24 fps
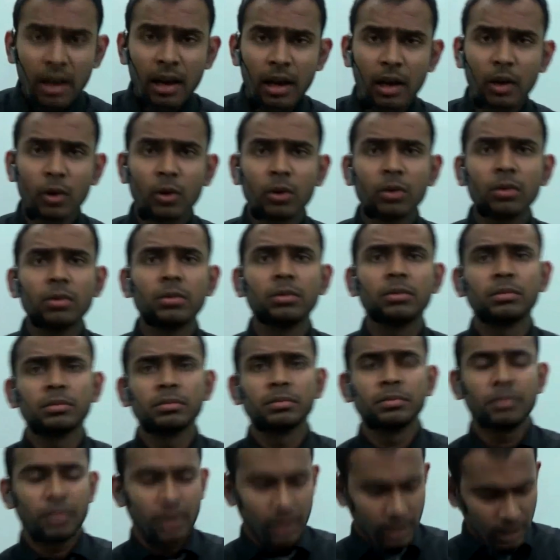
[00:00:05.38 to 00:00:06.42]
Hello,
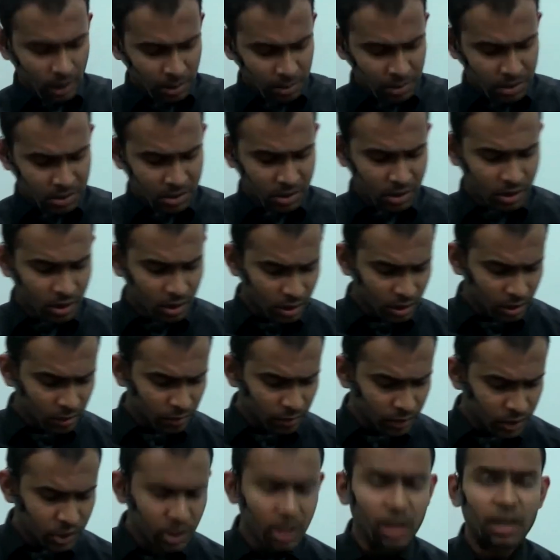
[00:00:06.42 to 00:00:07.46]
my name is
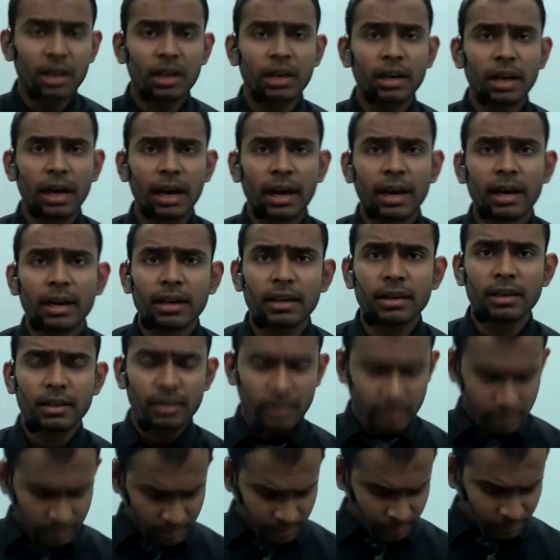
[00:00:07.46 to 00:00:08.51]
Vishal, and
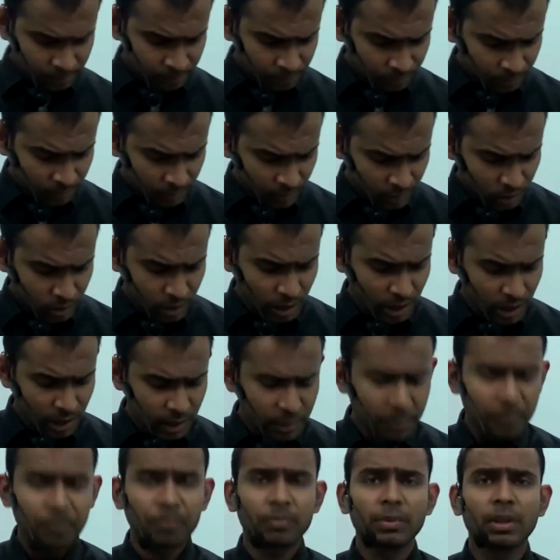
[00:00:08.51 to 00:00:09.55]

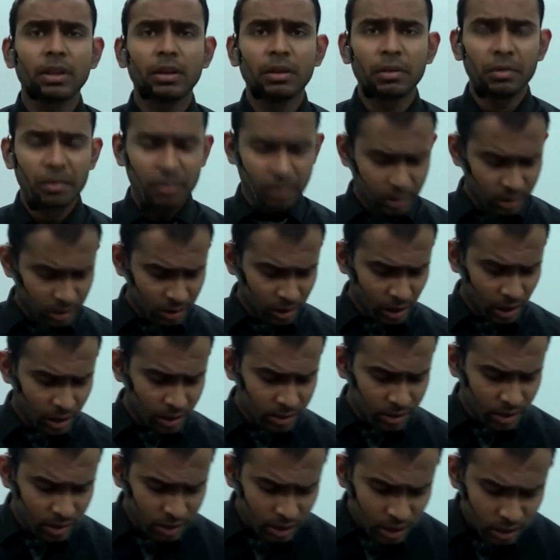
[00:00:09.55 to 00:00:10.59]
today our
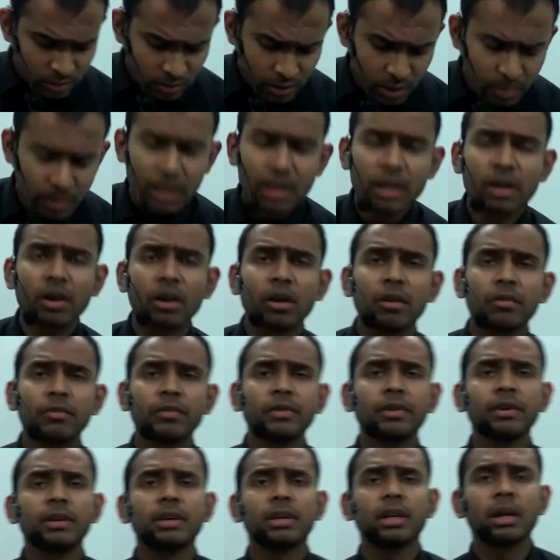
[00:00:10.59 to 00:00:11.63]
session will be of
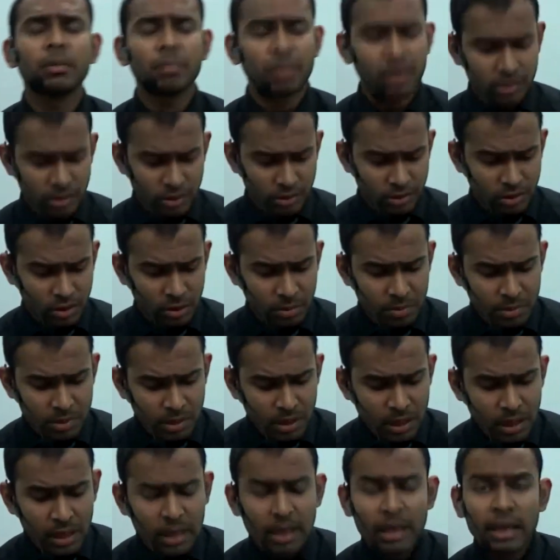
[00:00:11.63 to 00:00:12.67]
number systems,
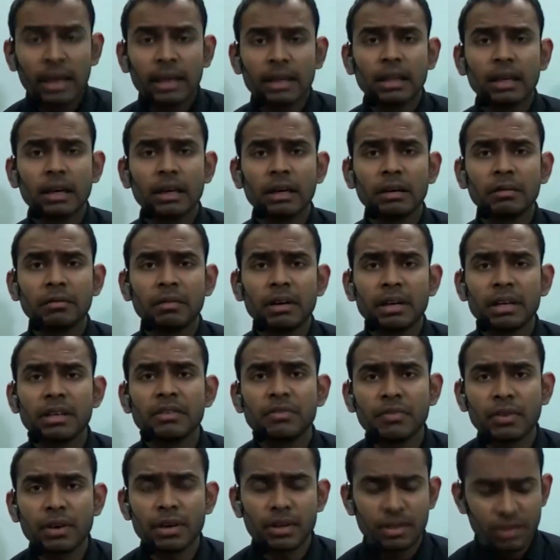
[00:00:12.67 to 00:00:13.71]
the very
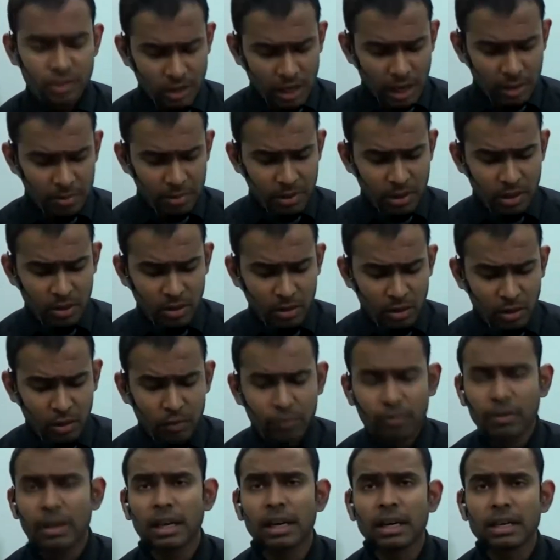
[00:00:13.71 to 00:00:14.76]
first chapter
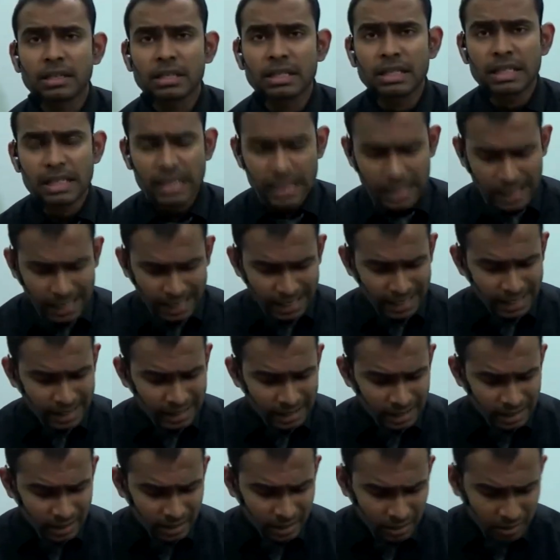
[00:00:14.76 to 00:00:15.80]
of class
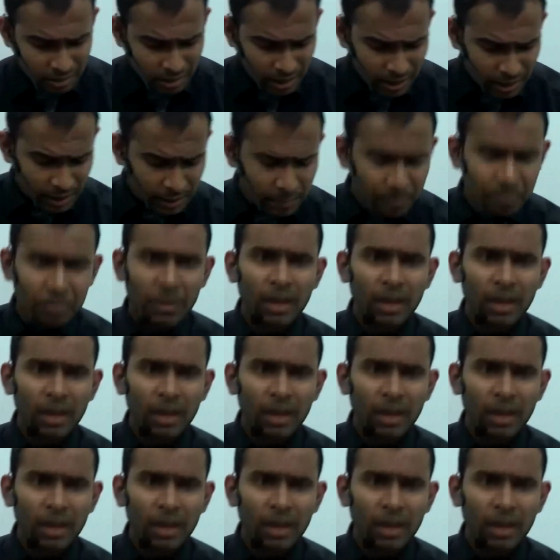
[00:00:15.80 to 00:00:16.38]
ninth. Okay,